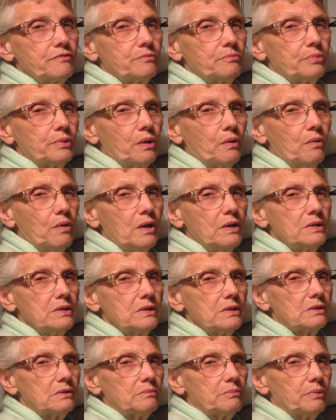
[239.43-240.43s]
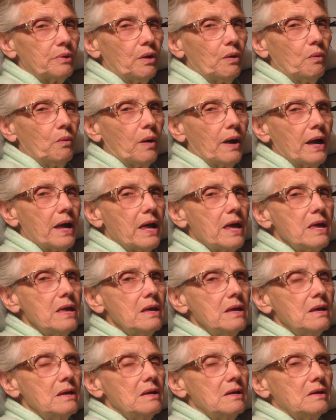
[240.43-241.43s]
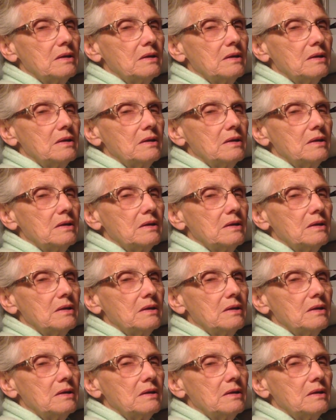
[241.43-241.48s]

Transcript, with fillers: If you blow on it'll blow away.